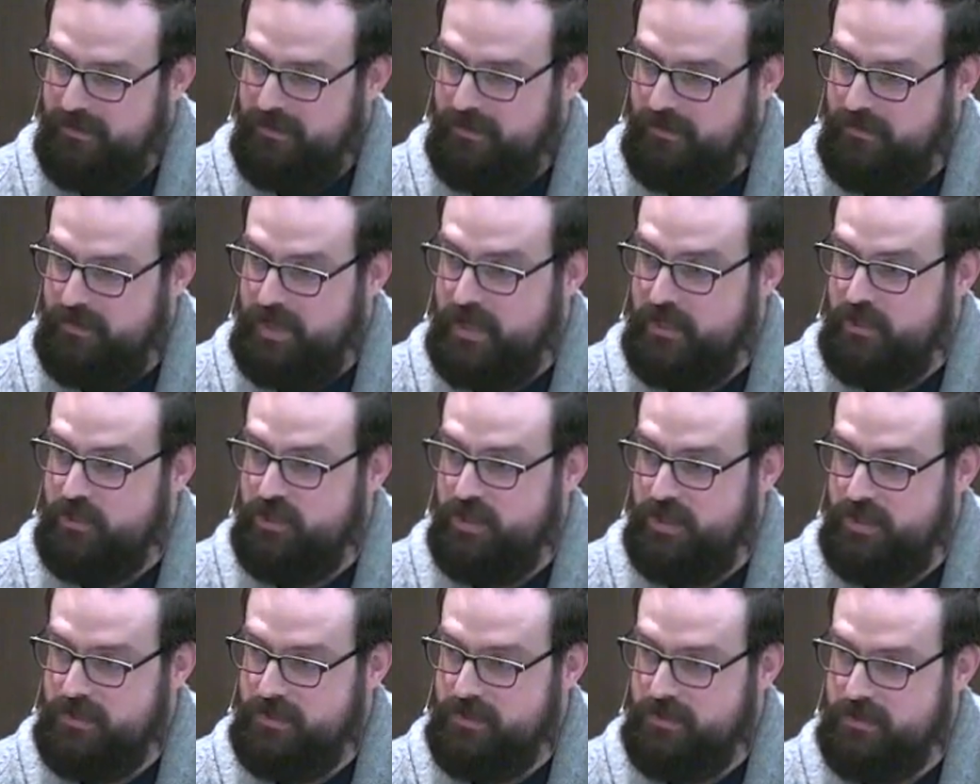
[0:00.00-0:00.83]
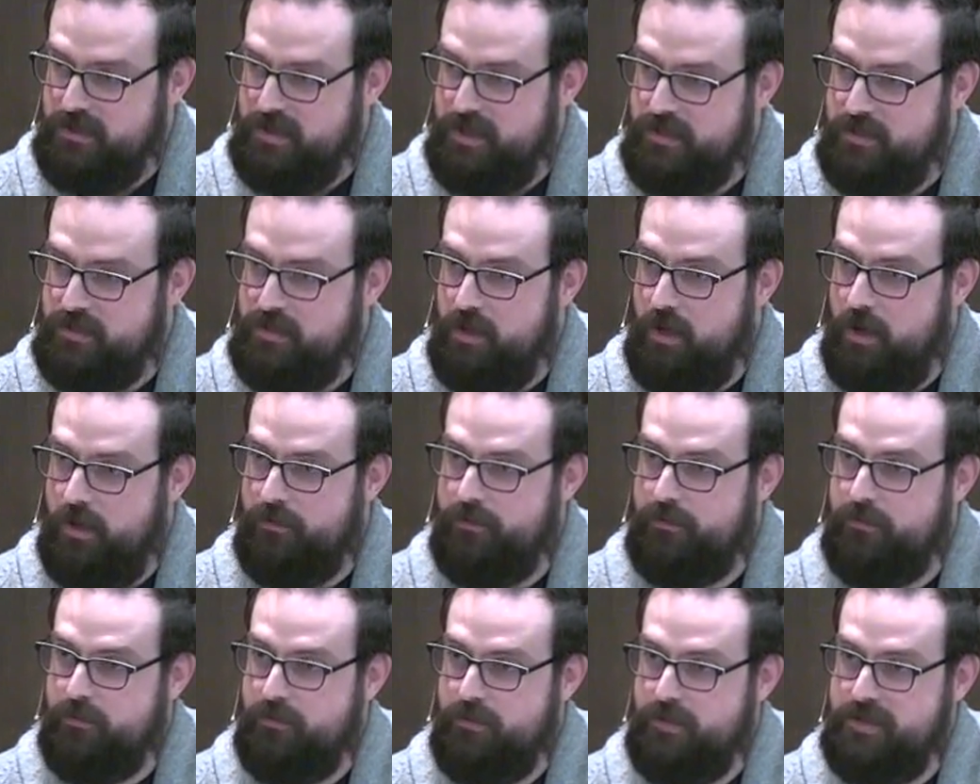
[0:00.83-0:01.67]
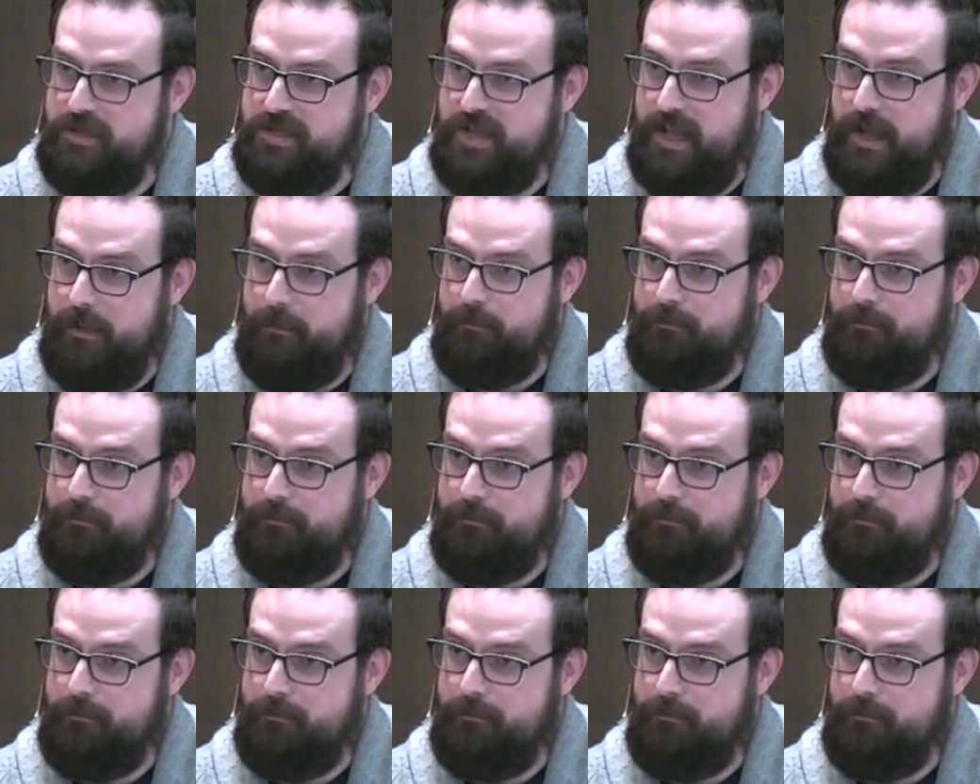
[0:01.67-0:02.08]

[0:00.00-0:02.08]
that Jesus has gone through the same.